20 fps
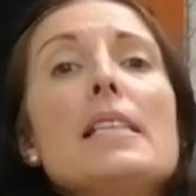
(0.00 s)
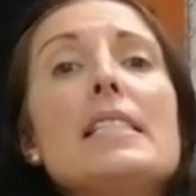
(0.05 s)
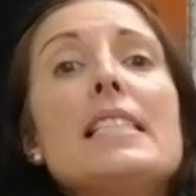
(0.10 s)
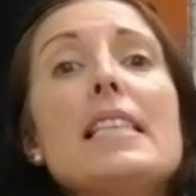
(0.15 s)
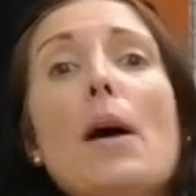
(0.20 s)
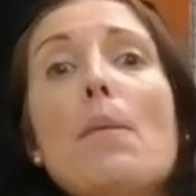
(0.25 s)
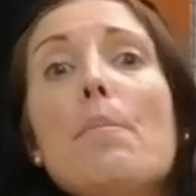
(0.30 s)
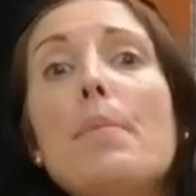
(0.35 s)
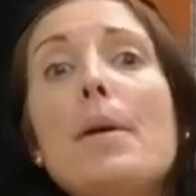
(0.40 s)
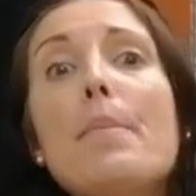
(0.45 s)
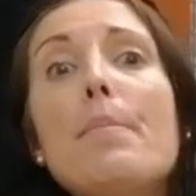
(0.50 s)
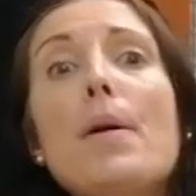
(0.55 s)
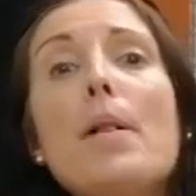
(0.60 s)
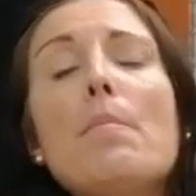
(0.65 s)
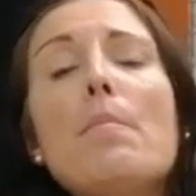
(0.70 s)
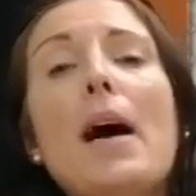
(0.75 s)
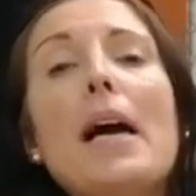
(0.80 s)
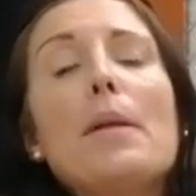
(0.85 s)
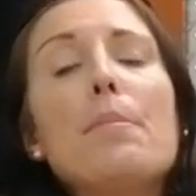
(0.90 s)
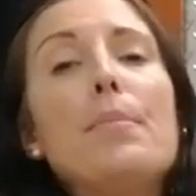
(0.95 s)
Some
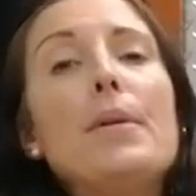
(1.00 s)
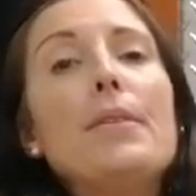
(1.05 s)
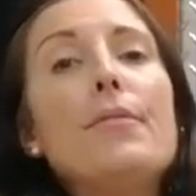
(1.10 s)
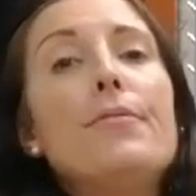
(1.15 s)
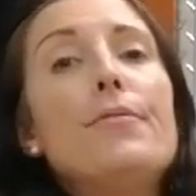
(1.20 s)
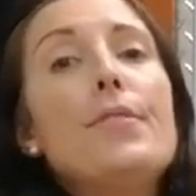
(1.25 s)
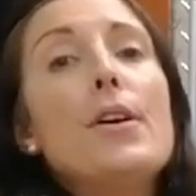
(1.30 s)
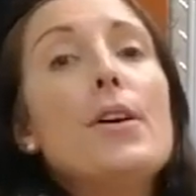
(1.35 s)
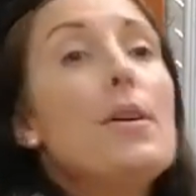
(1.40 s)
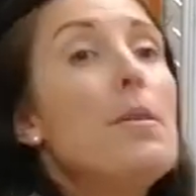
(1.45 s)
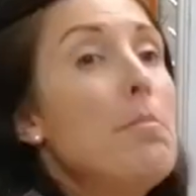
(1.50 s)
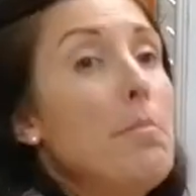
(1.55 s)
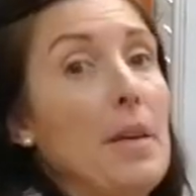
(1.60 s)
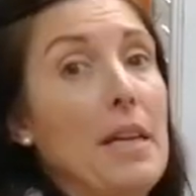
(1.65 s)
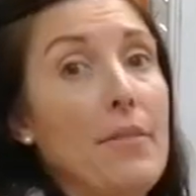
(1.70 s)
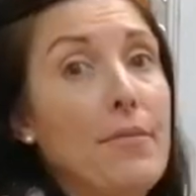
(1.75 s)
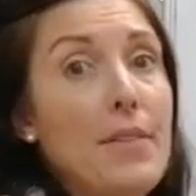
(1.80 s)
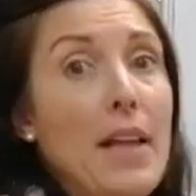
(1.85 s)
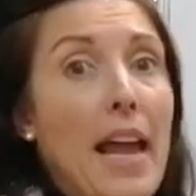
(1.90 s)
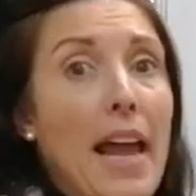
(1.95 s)
people might prefer,
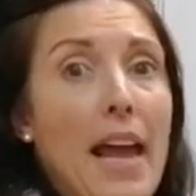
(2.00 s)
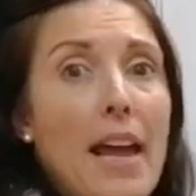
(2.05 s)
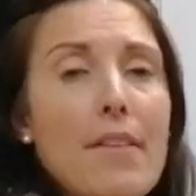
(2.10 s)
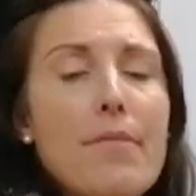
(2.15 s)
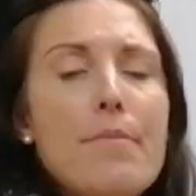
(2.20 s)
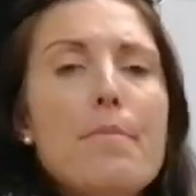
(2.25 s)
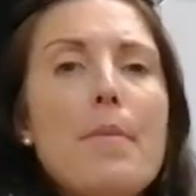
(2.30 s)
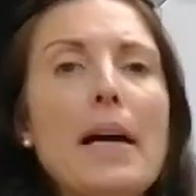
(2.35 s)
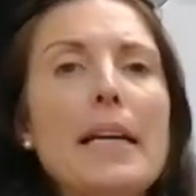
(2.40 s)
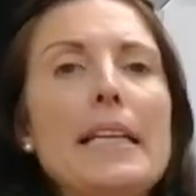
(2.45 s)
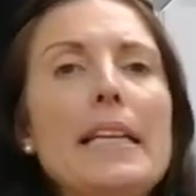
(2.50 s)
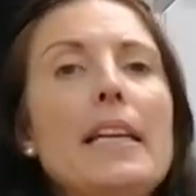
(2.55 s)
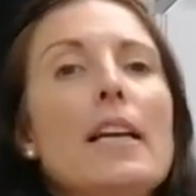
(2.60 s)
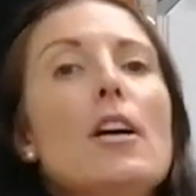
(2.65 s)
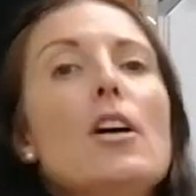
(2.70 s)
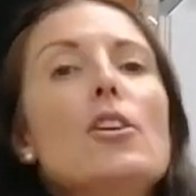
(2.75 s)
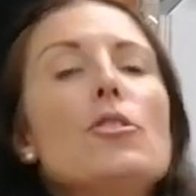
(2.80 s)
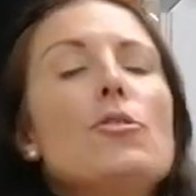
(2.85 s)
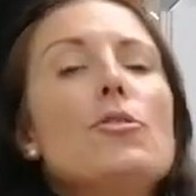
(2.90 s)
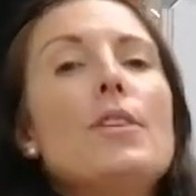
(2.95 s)
if they have money,
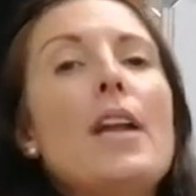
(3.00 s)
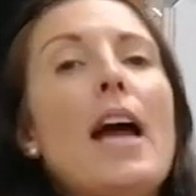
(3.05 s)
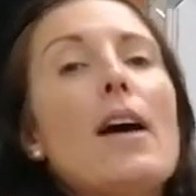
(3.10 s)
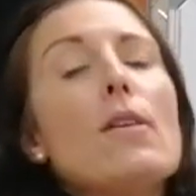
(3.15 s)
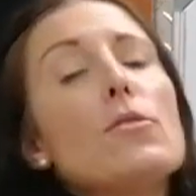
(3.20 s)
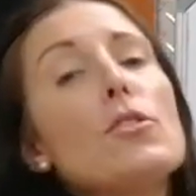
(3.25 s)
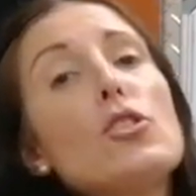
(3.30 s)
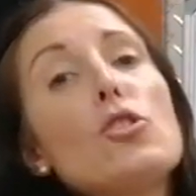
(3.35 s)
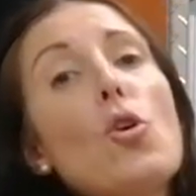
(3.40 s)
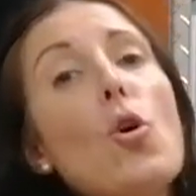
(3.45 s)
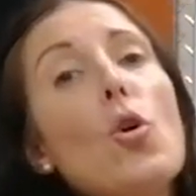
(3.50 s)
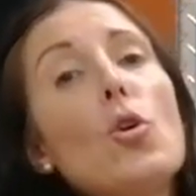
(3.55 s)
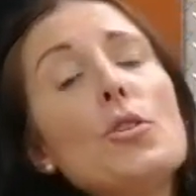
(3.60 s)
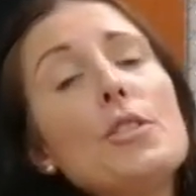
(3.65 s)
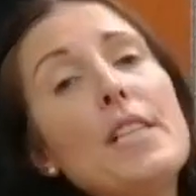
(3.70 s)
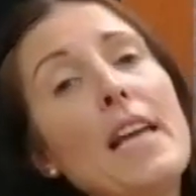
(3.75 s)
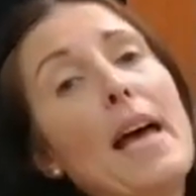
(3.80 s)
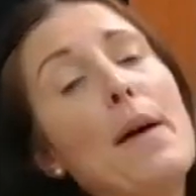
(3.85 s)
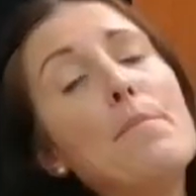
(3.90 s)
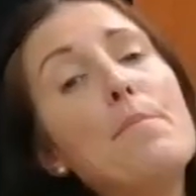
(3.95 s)
to now
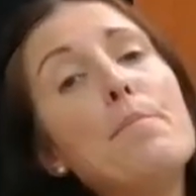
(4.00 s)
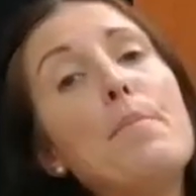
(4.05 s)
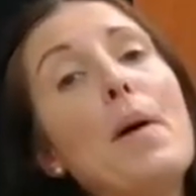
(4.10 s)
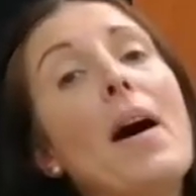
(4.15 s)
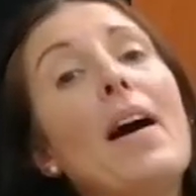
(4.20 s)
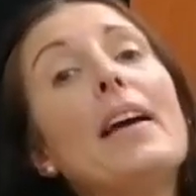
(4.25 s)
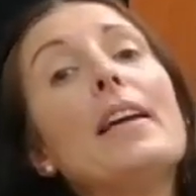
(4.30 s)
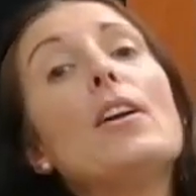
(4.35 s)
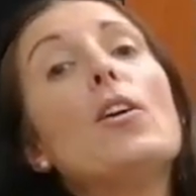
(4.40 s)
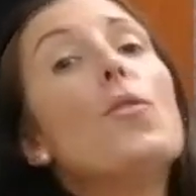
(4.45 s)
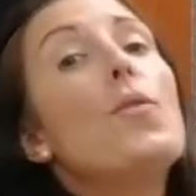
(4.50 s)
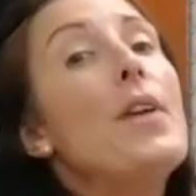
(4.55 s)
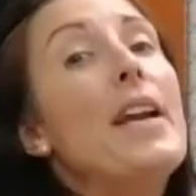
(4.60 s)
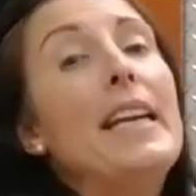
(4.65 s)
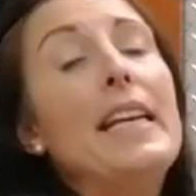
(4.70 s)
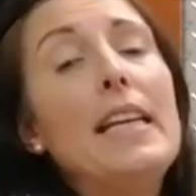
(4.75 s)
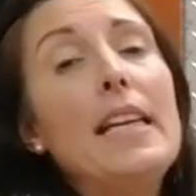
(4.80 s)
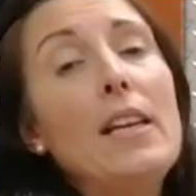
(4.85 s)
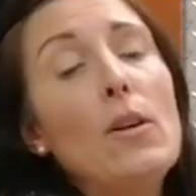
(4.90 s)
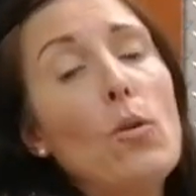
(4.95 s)
start buying
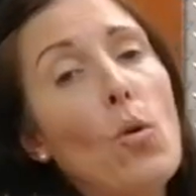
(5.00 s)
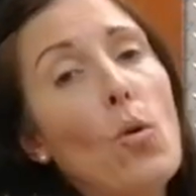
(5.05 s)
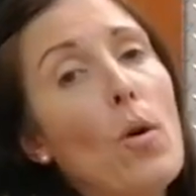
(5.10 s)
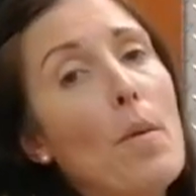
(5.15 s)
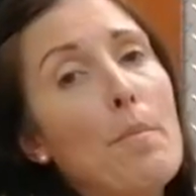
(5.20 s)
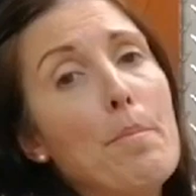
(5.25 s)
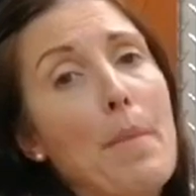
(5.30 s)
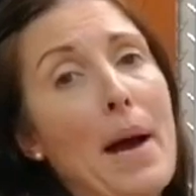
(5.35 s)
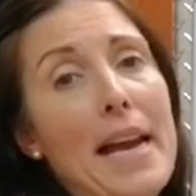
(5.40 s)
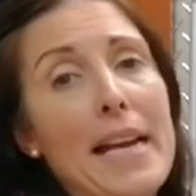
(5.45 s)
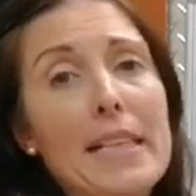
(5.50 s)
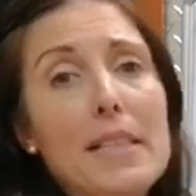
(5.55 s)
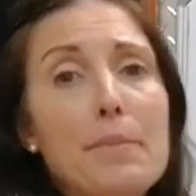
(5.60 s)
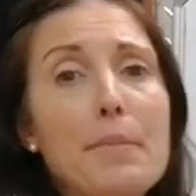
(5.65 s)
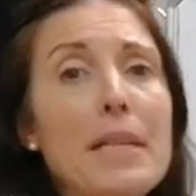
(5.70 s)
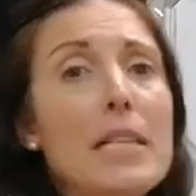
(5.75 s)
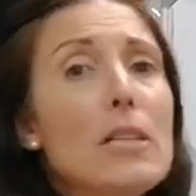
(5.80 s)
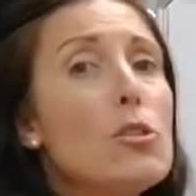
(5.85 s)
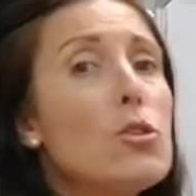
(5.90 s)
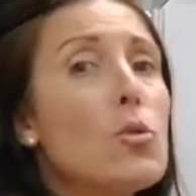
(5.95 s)
ready or made
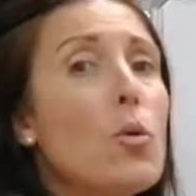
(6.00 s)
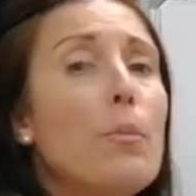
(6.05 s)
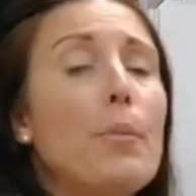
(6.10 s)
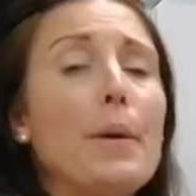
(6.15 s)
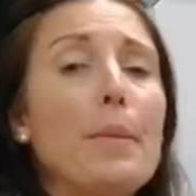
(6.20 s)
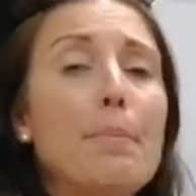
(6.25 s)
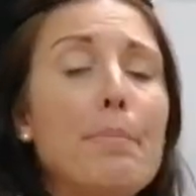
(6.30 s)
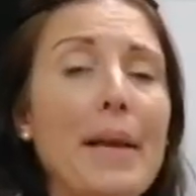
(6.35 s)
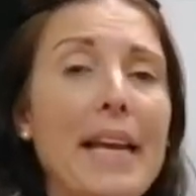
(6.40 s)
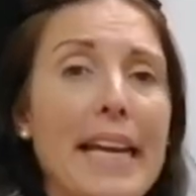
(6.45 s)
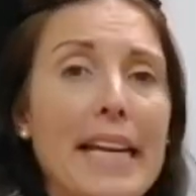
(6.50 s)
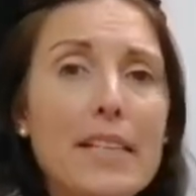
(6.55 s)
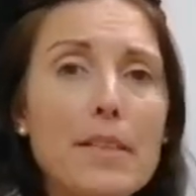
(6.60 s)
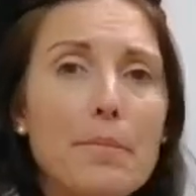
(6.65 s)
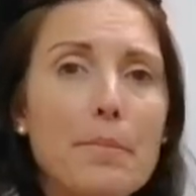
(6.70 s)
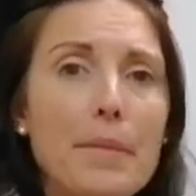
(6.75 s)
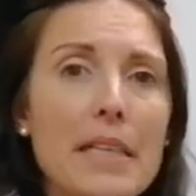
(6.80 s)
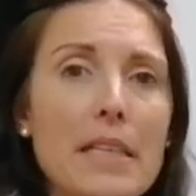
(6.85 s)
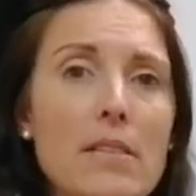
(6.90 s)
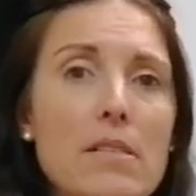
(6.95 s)
meals or
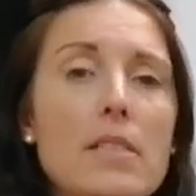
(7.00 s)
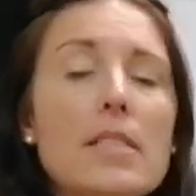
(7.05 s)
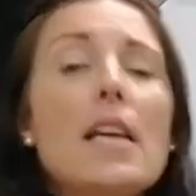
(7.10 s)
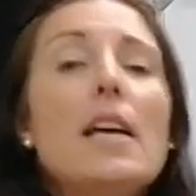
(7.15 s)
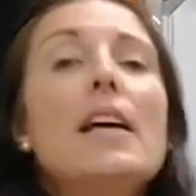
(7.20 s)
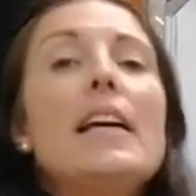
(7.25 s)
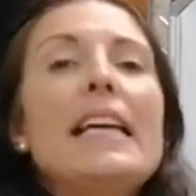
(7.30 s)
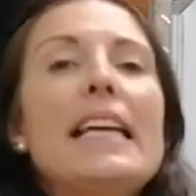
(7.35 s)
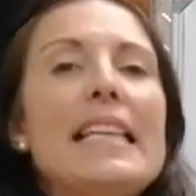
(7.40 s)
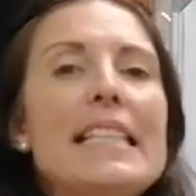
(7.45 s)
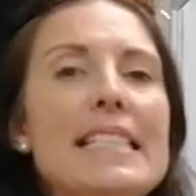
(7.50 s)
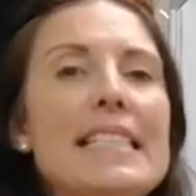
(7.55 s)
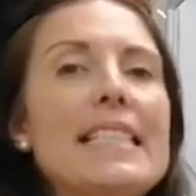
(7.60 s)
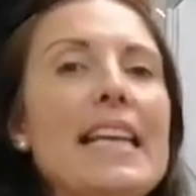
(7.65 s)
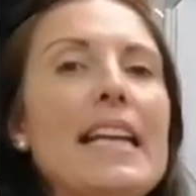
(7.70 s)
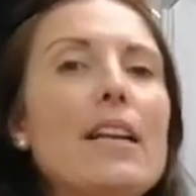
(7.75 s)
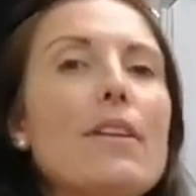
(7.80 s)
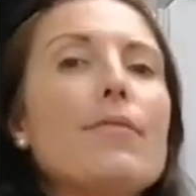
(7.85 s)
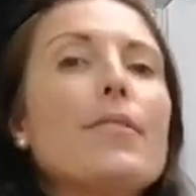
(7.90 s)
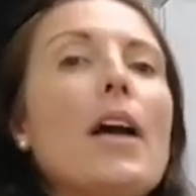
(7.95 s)
prepared meals
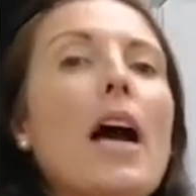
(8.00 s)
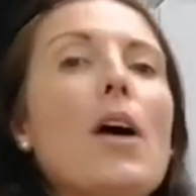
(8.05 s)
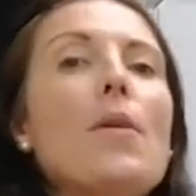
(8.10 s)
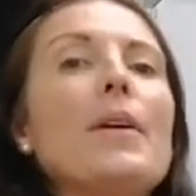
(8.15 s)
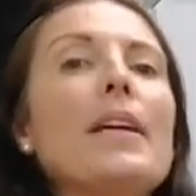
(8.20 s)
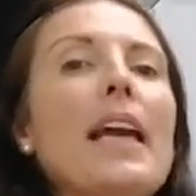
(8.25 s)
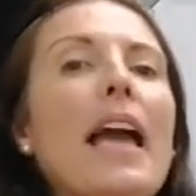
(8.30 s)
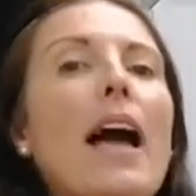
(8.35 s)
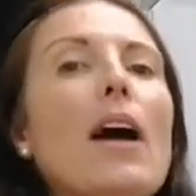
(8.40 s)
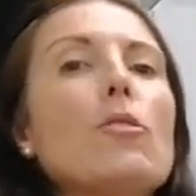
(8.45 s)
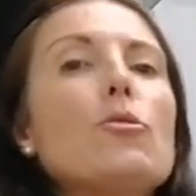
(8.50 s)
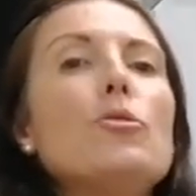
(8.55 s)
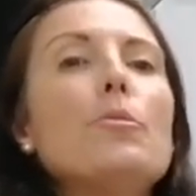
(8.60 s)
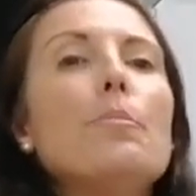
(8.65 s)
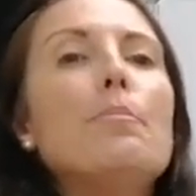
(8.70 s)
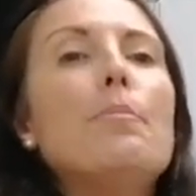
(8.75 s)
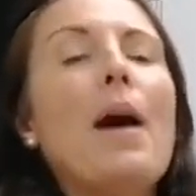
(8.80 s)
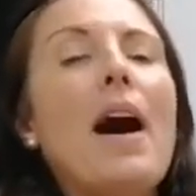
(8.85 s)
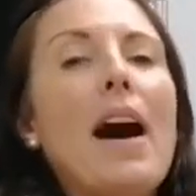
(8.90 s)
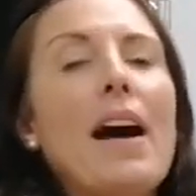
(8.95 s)
instead of going out to
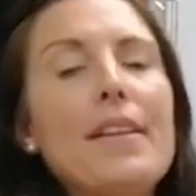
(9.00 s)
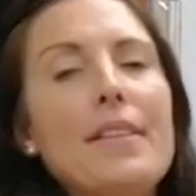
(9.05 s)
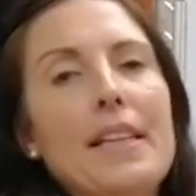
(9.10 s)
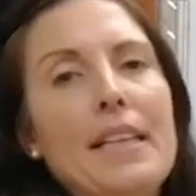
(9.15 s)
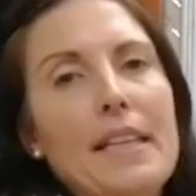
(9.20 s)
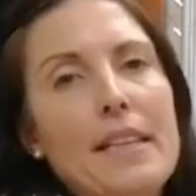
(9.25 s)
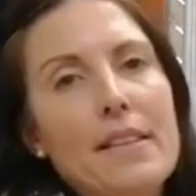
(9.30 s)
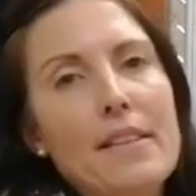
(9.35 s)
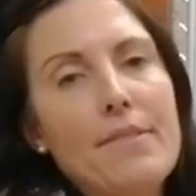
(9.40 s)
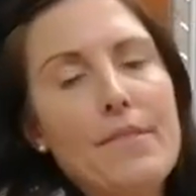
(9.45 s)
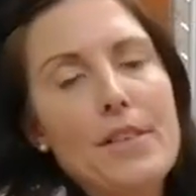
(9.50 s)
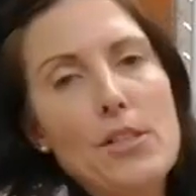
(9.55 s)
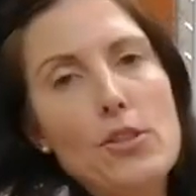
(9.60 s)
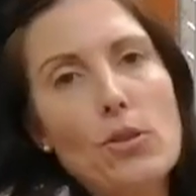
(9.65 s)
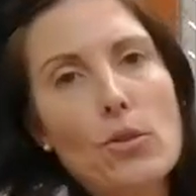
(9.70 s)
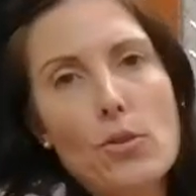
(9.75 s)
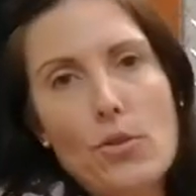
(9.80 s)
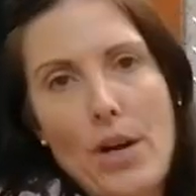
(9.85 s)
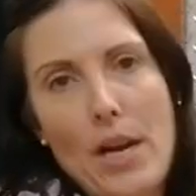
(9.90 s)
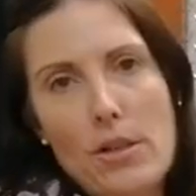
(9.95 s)
buy the
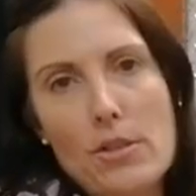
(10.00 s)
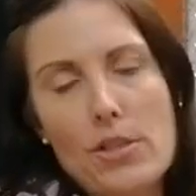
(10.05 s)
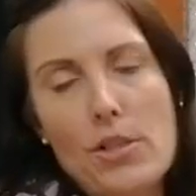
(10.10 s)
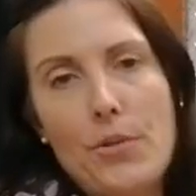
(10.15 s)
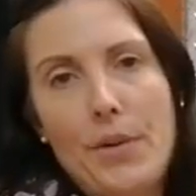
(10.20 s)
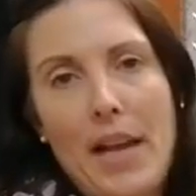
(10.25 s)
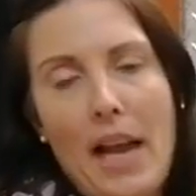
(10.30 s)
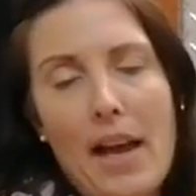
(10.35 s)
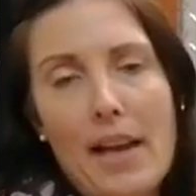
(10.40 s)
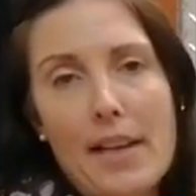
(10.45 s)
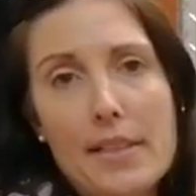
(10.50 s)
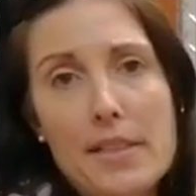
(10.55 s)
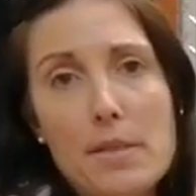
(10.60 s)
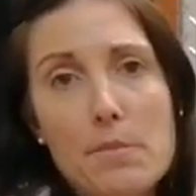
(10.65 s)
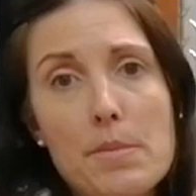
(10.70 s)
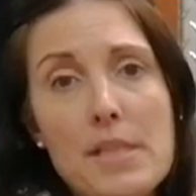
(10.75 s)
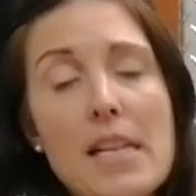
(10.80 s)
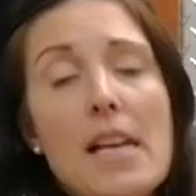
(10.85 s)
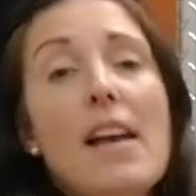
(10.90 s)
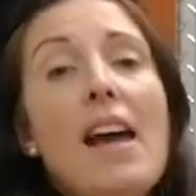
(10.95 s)
individual grocery
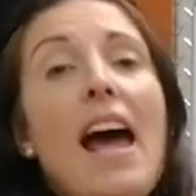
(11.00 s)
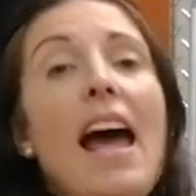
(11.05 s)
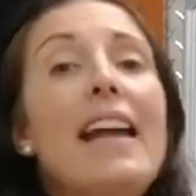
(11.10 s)
items.